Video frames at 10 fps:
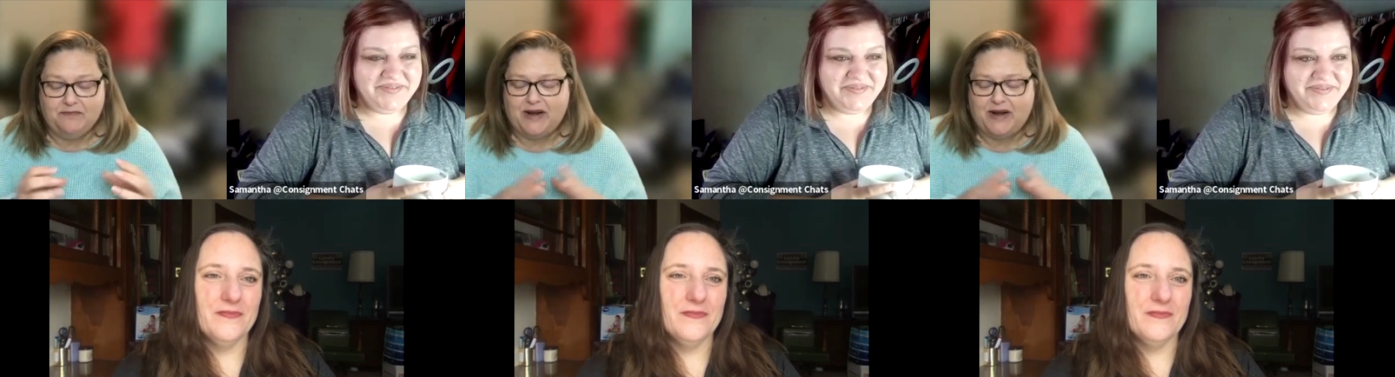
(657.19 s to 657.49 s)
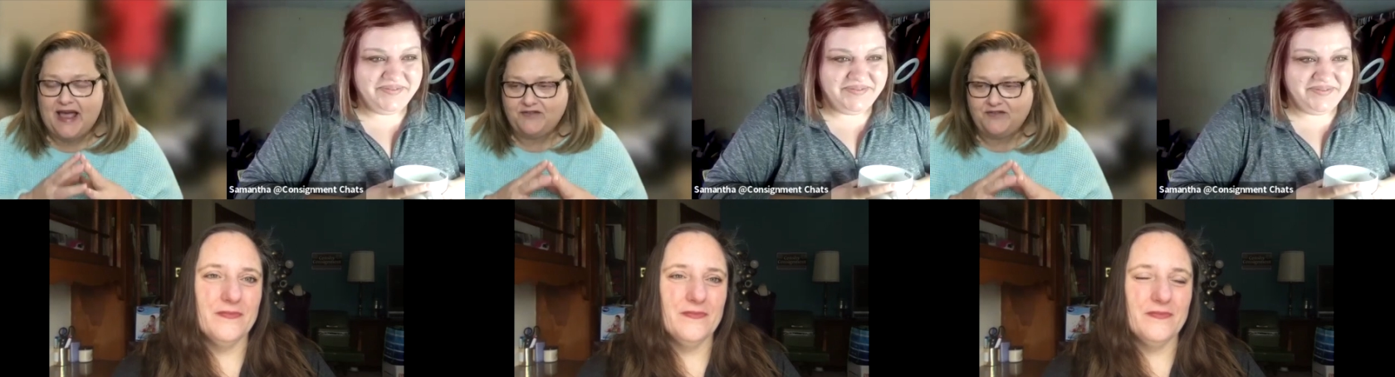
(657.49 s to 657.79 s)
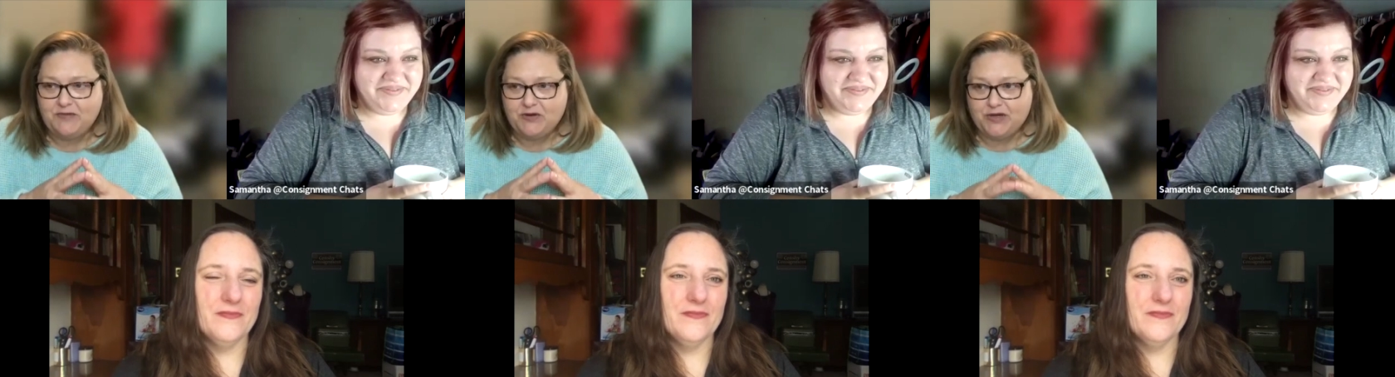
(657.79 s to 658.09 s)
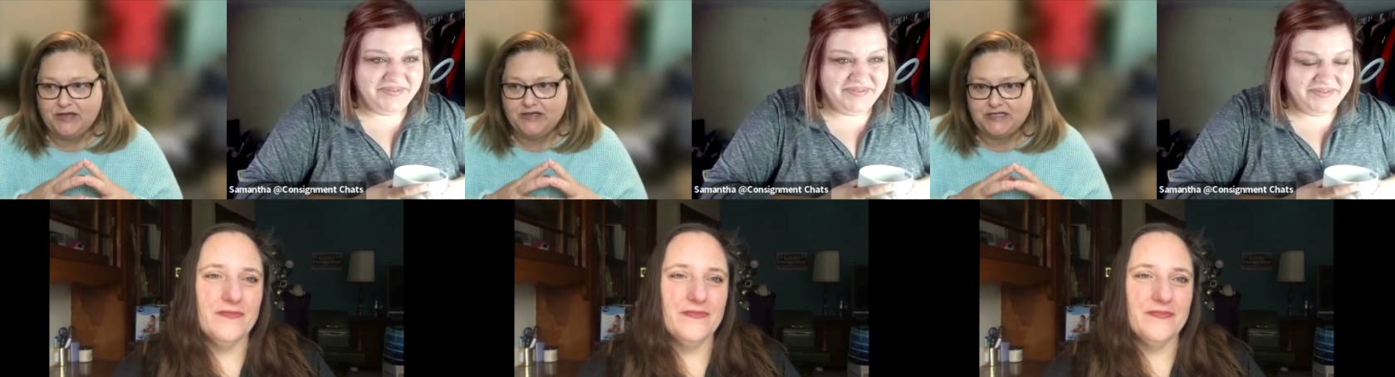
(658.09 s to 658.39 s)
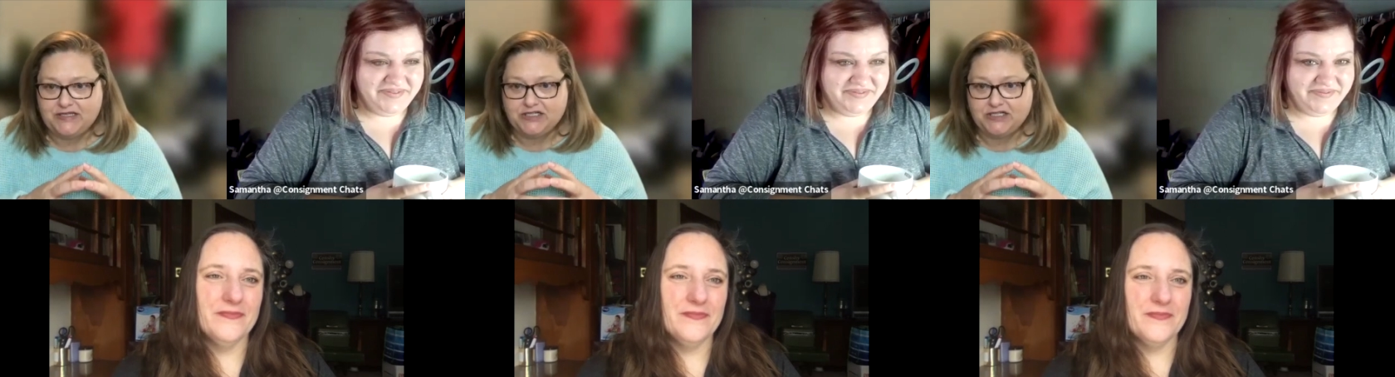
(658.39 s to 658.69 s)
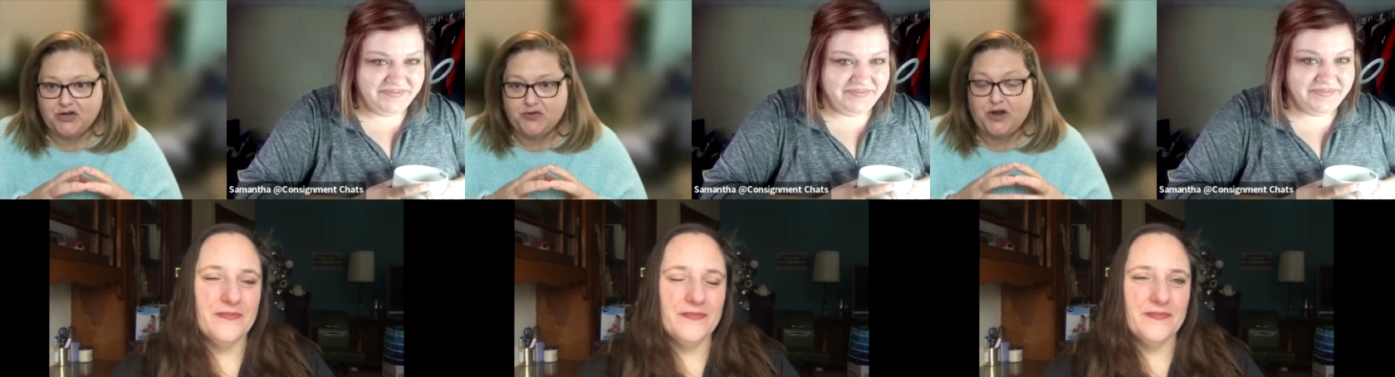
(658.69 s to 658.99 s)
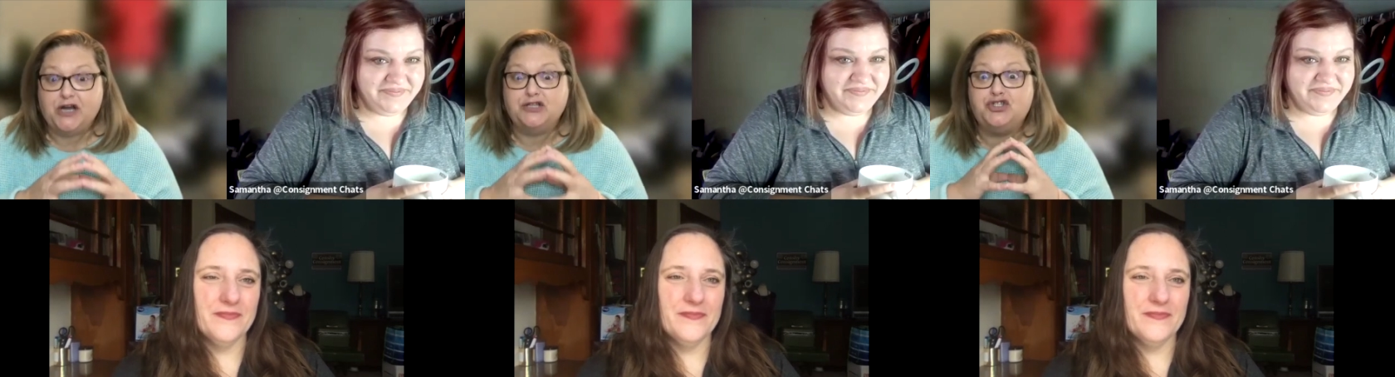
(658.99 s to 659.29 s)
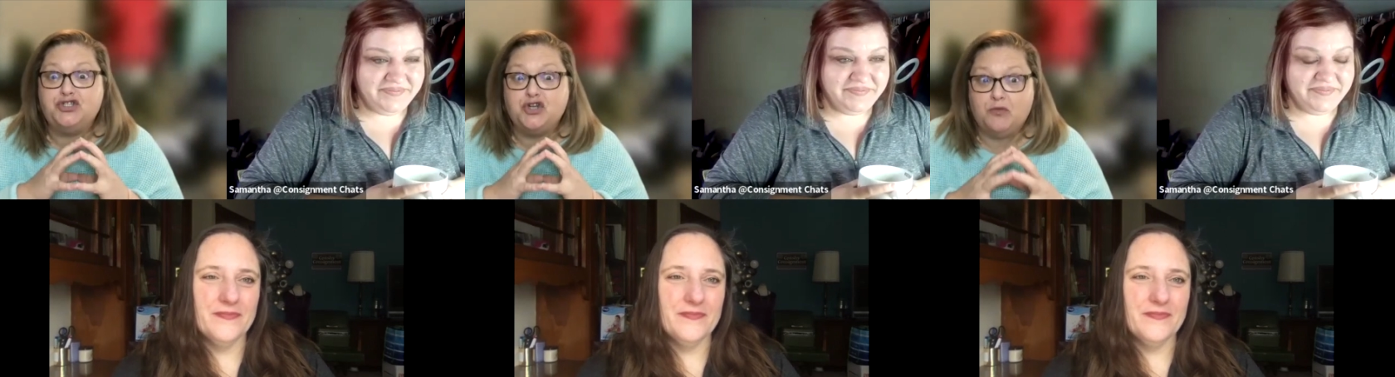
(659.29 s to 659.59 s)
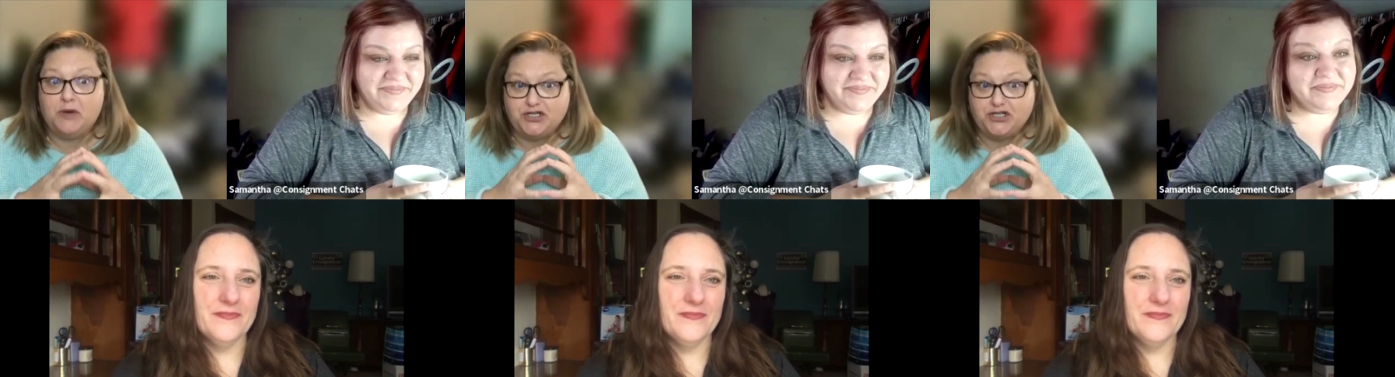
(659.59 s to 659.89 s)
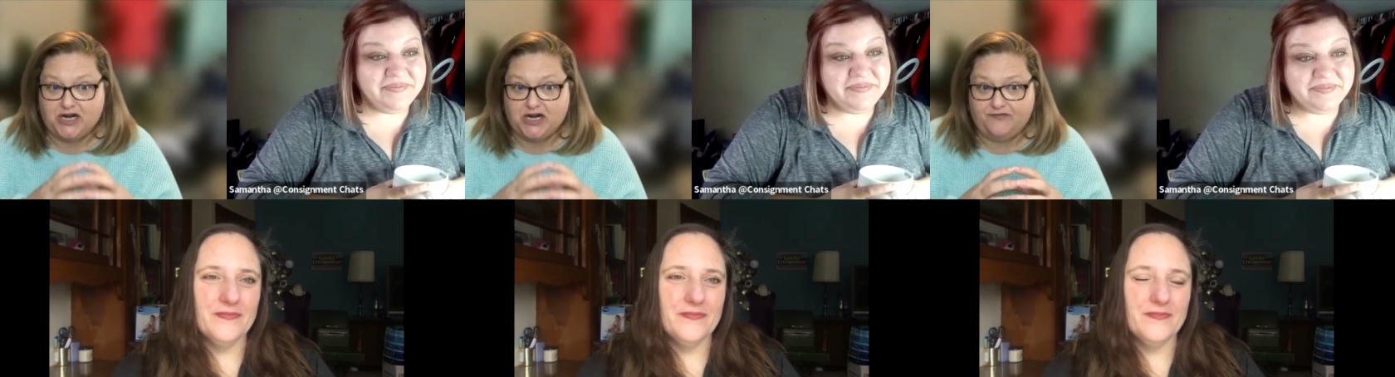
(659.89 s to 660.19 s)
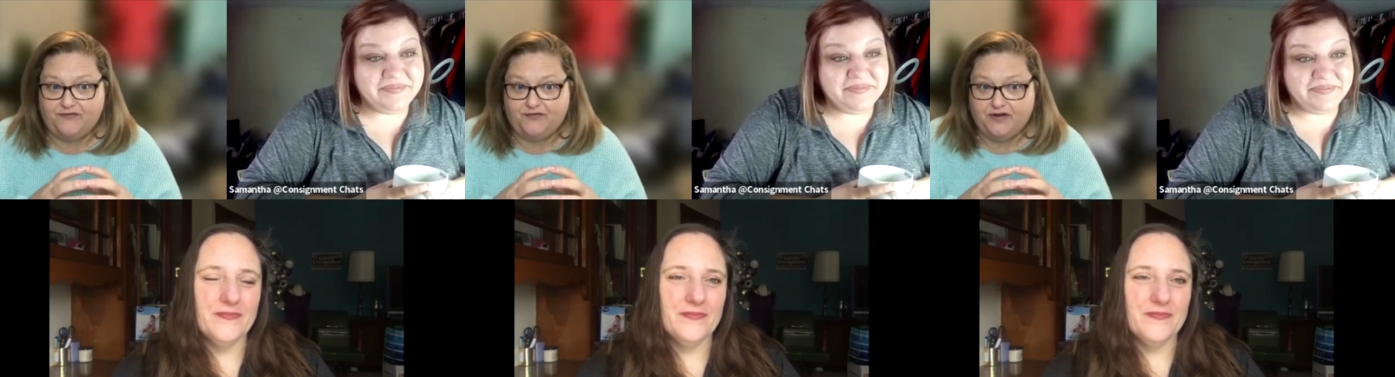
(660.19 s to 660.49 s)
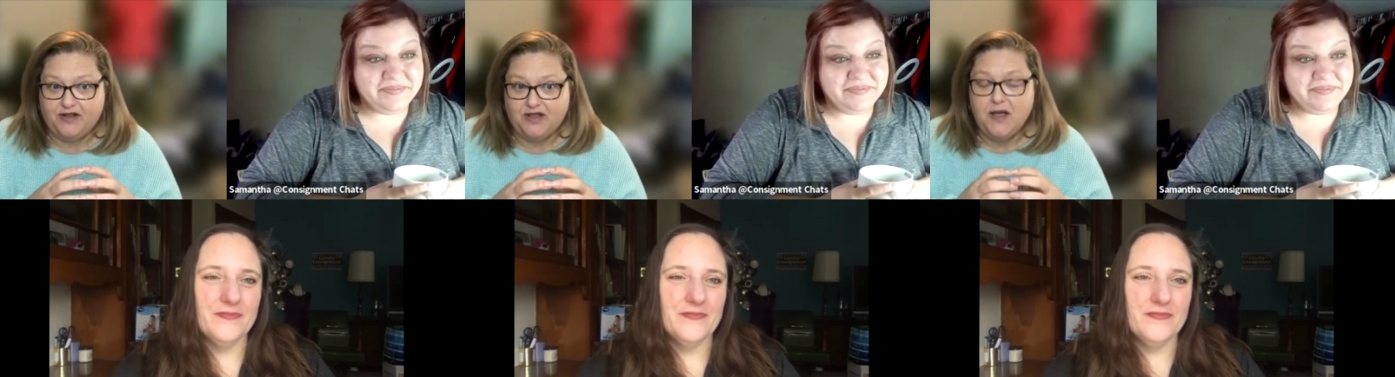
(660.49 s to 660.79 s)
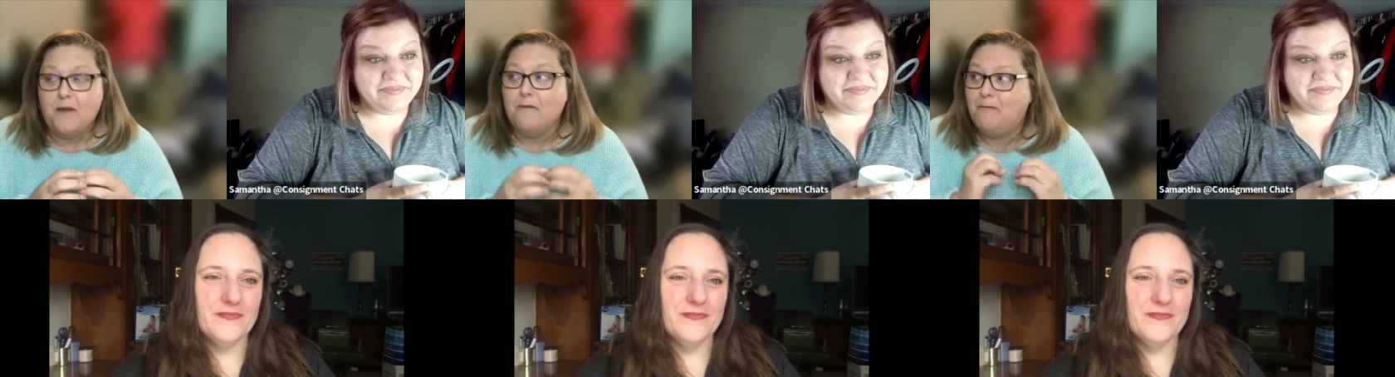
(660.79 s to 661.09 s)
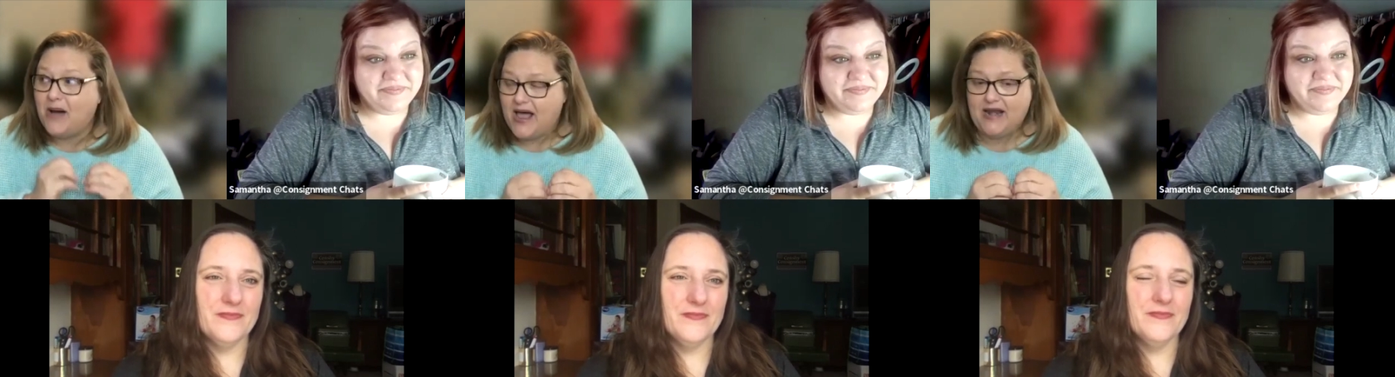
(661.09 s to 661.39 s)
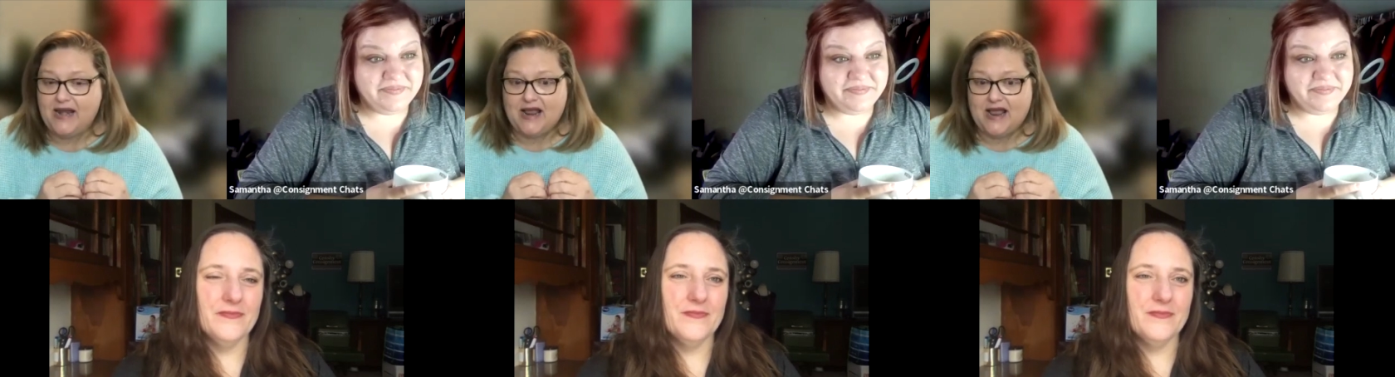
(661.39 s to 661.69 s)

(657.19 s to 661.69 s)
Speaker 1: But I have to be realistic to know there is so much stuff. But